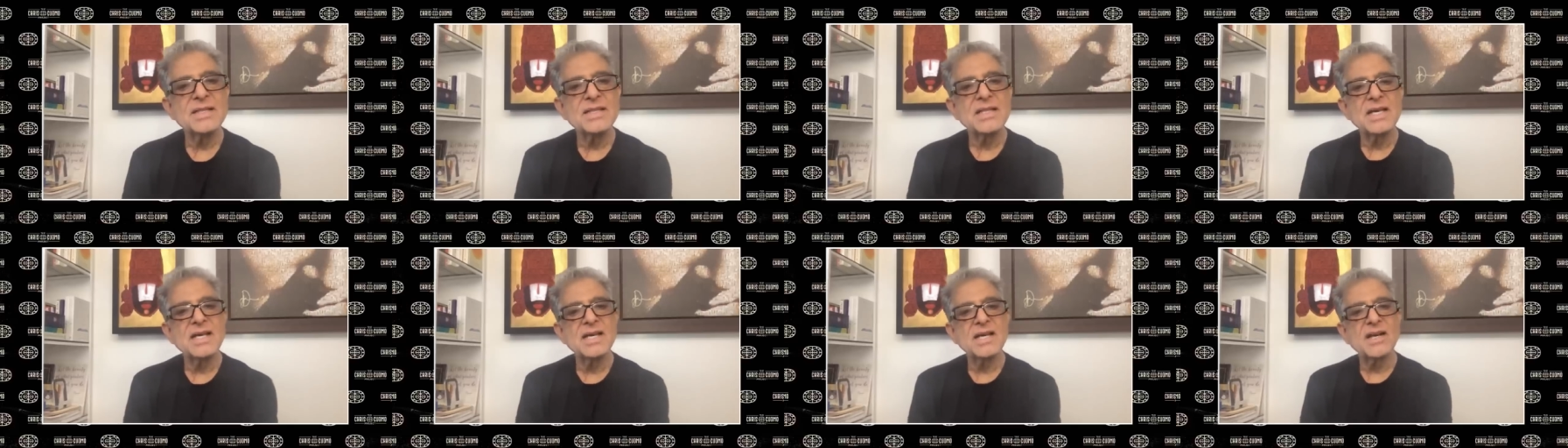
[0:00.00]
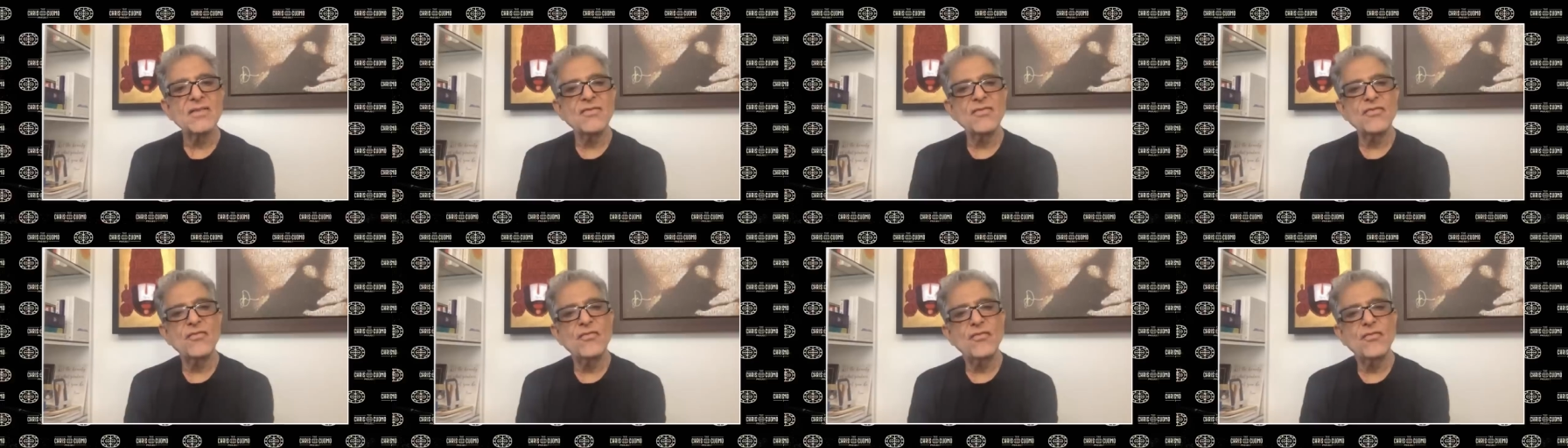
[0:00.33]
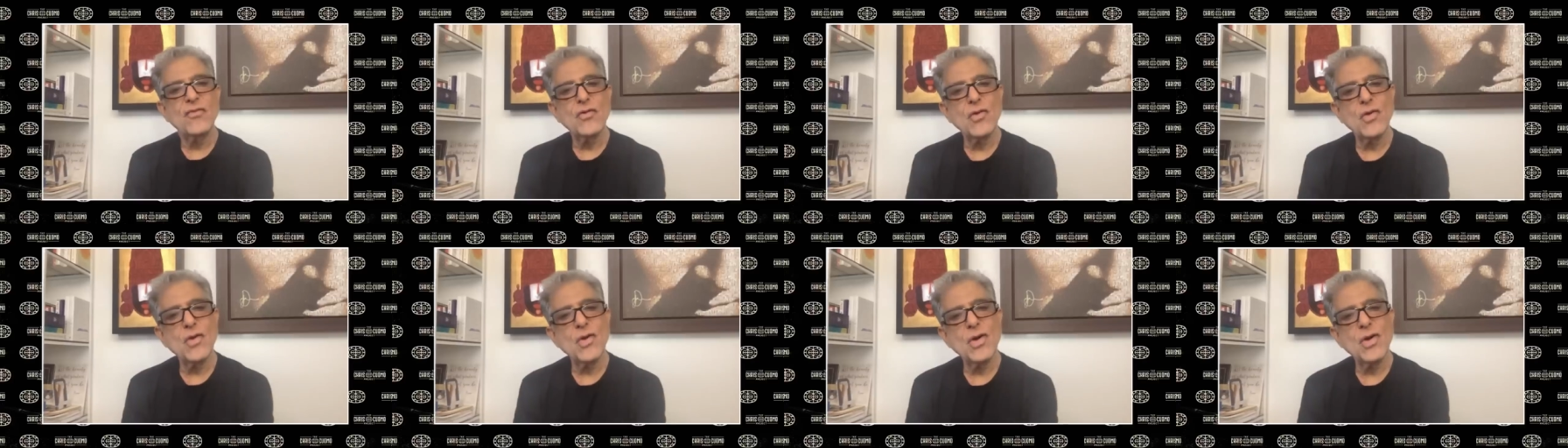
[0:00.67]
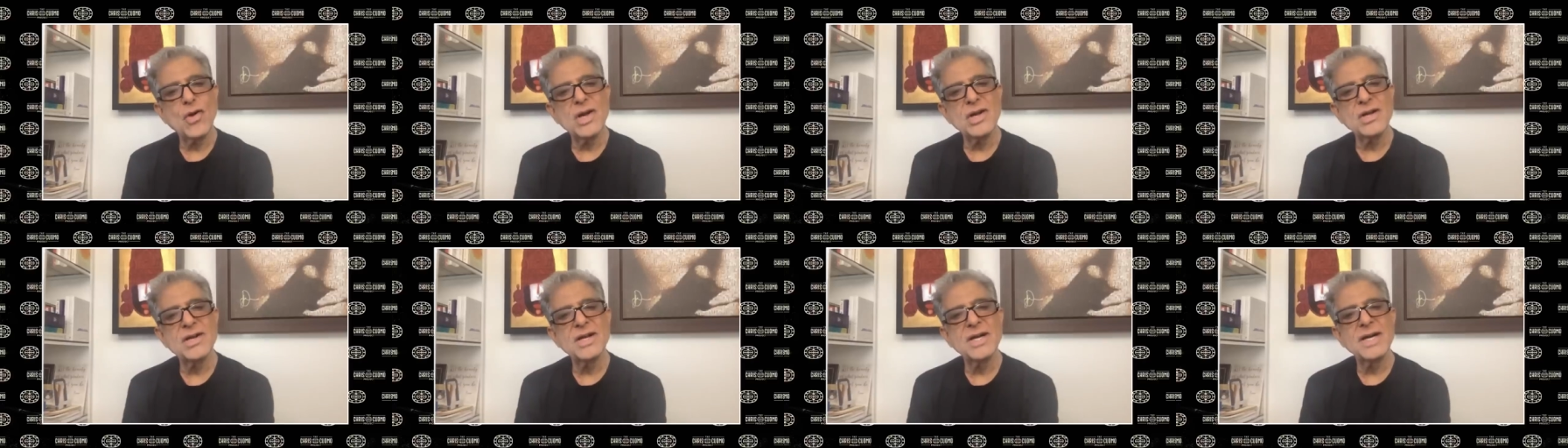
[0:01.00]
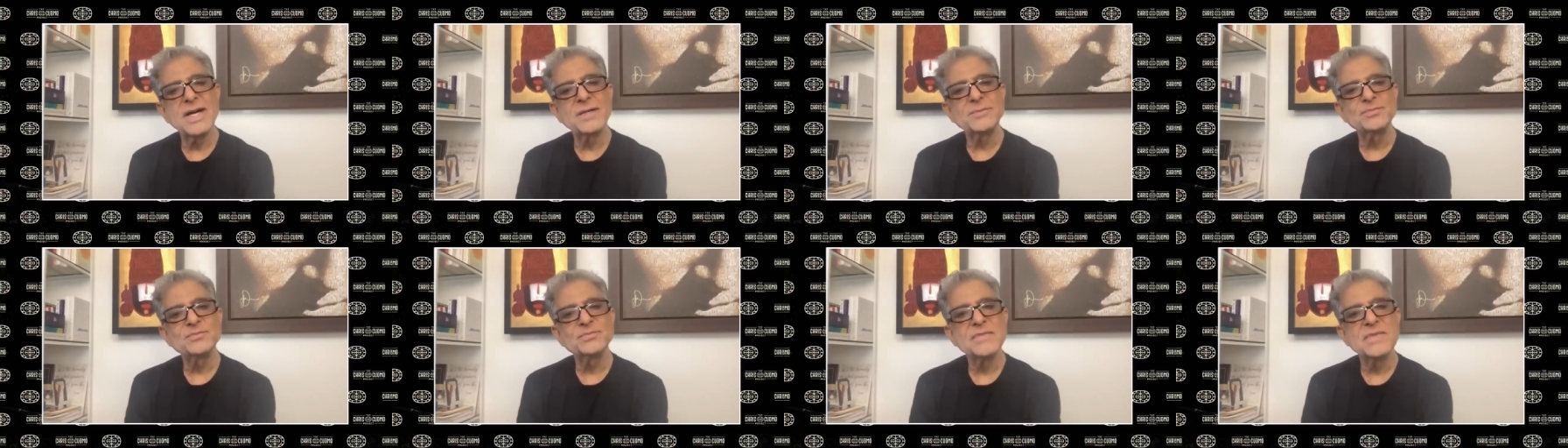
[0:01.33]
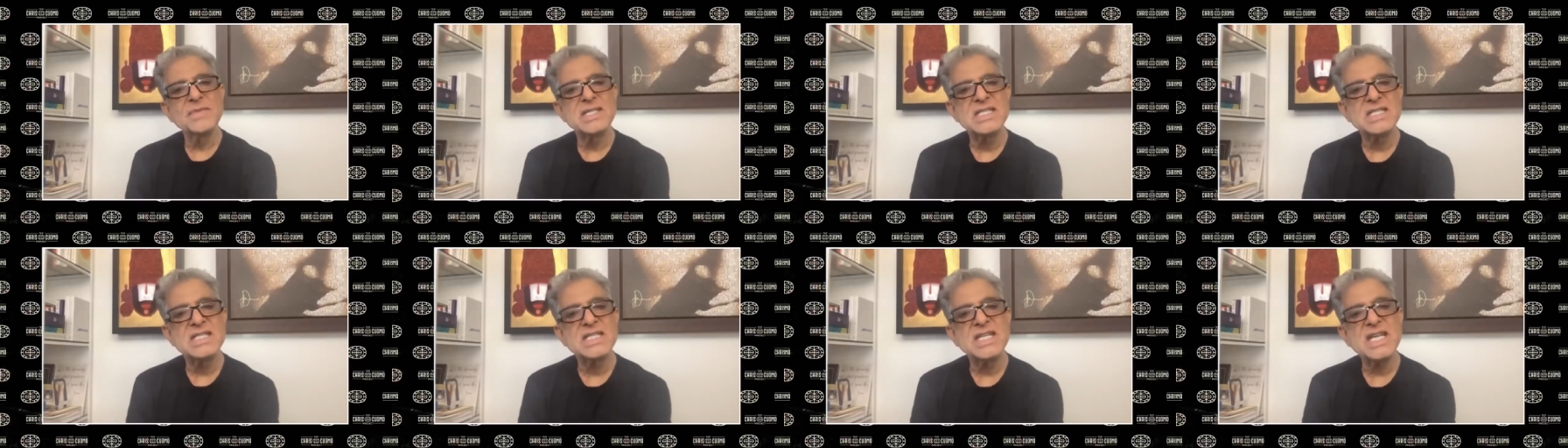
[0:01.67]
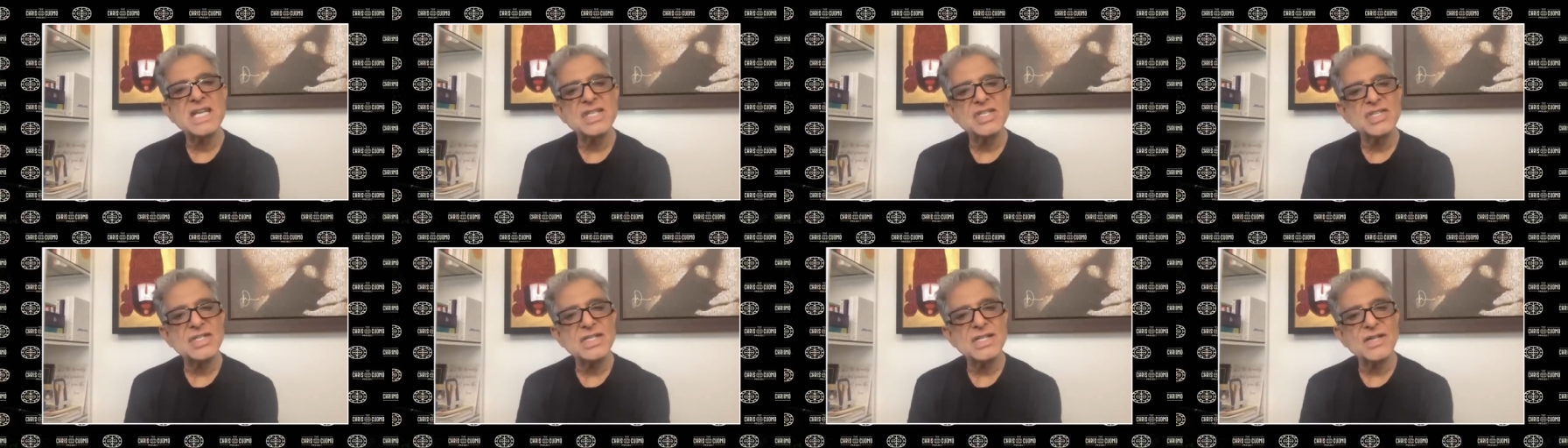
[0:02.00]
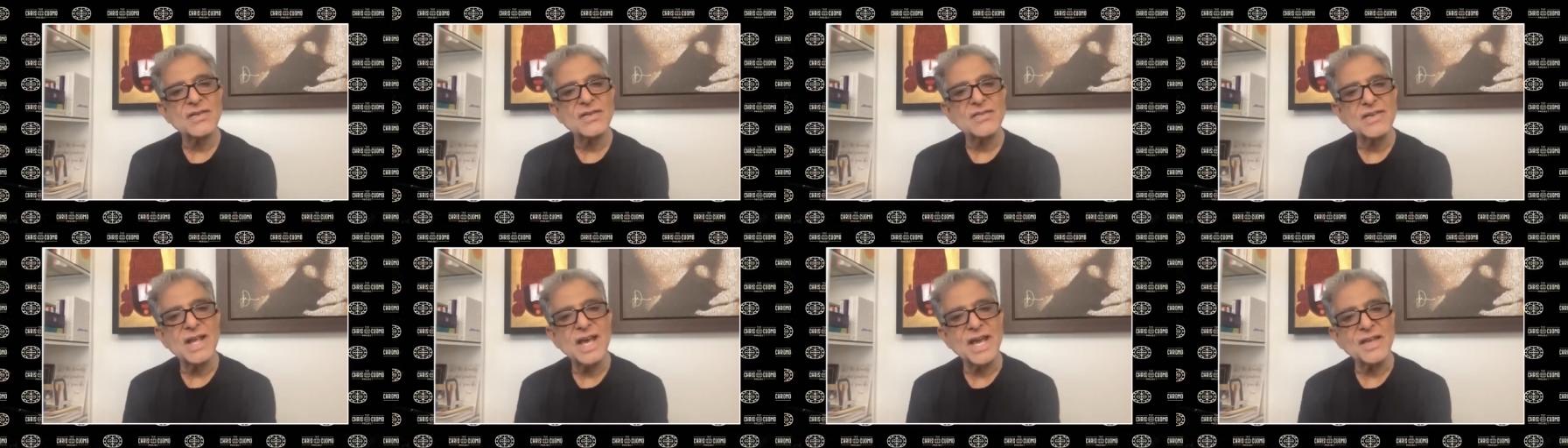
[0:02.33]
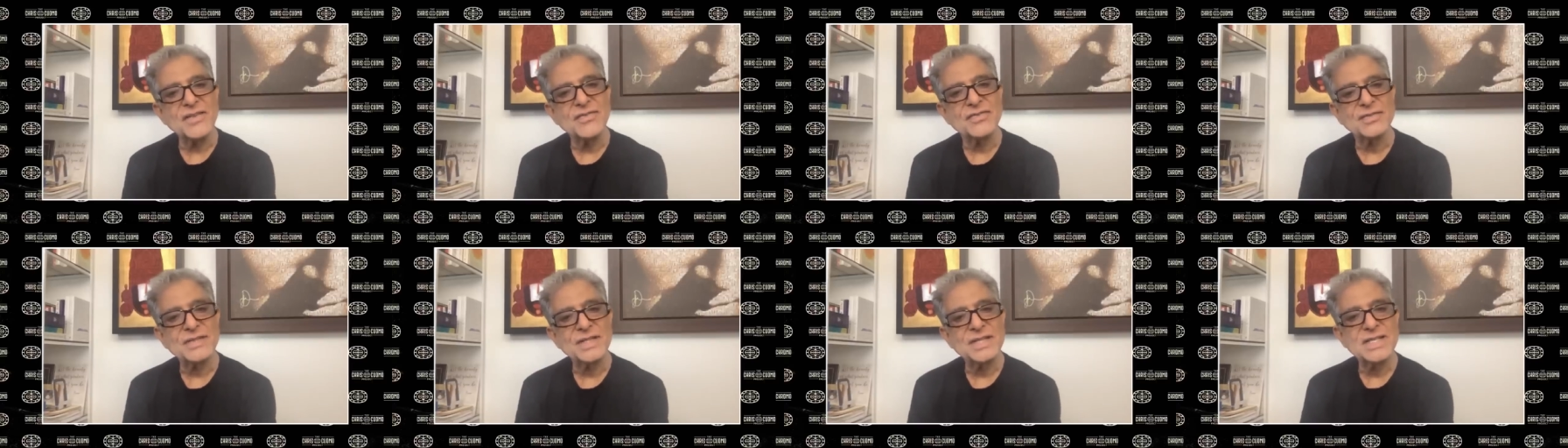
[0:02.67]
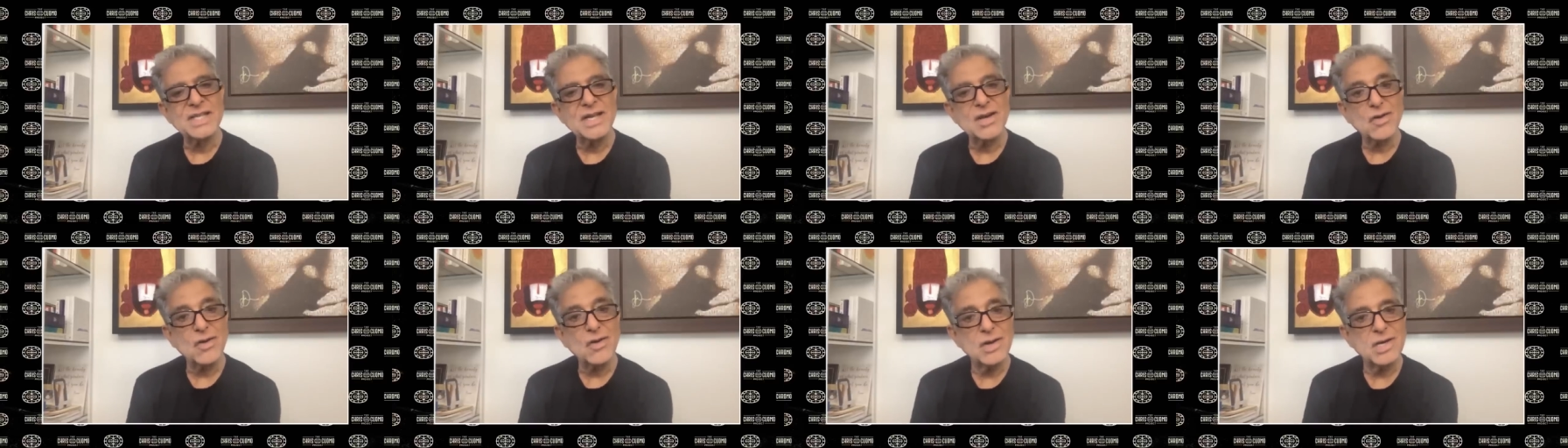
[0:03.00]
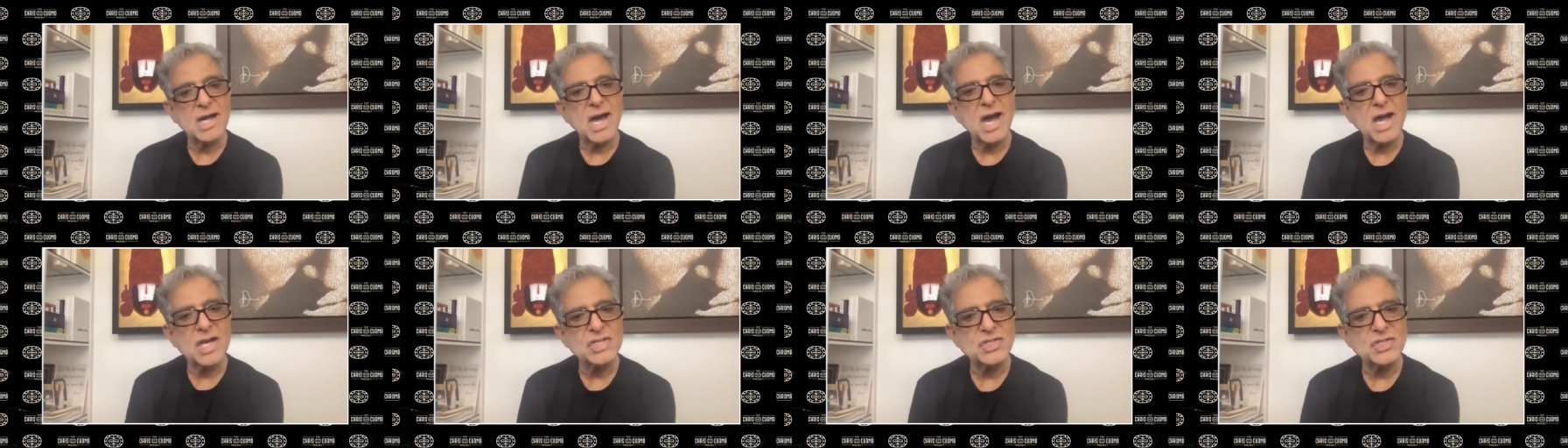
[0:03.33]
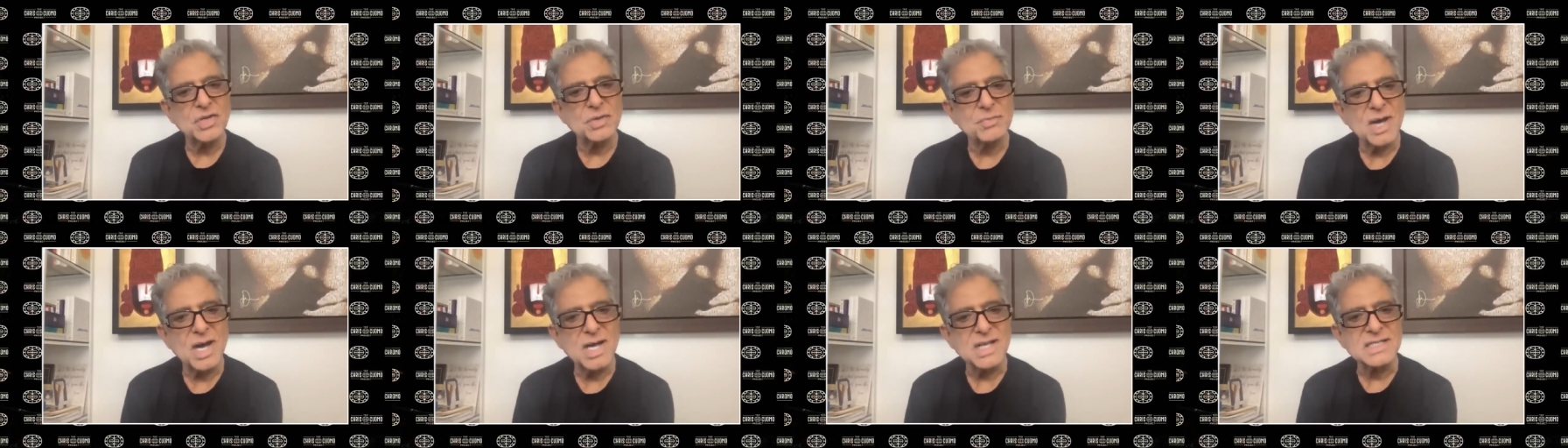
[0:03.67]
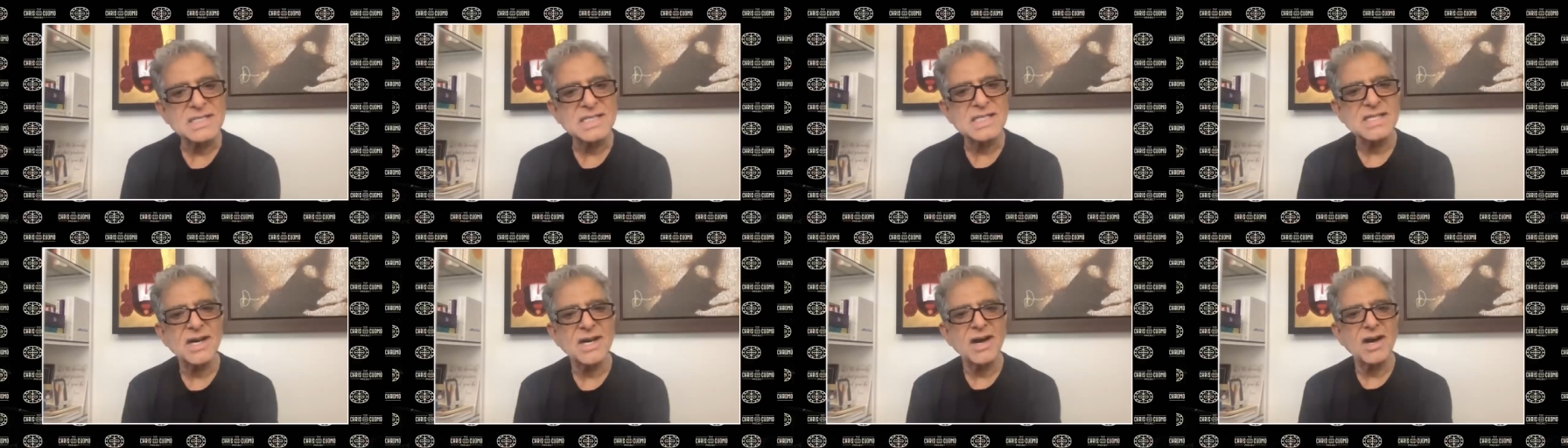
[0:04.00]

there are four stages of life, and they're called ashramas.